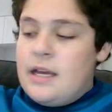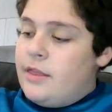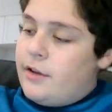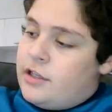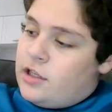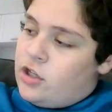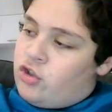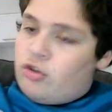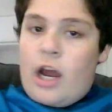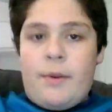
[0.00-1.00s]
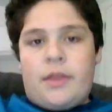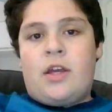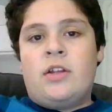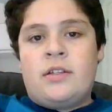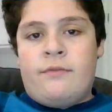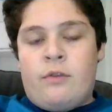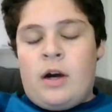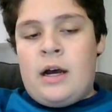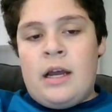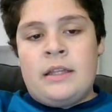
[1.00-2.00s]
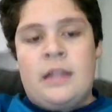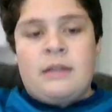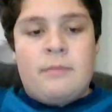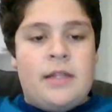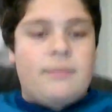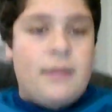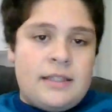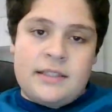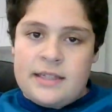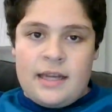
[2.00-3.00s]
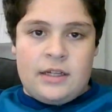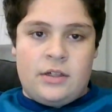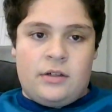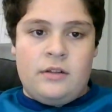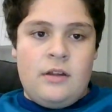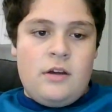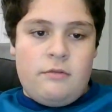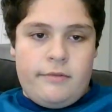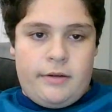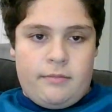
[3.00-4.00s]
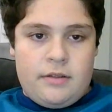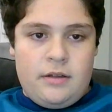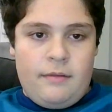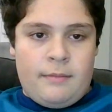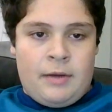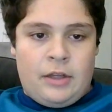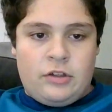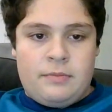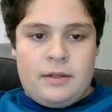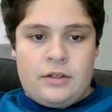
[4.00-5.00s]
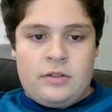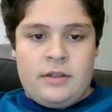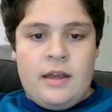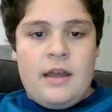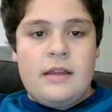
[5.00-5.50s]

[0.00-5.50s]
They're gonna draw with Cote d'Ivoire, and then when they play Senegal, wait, what's their matchups actually?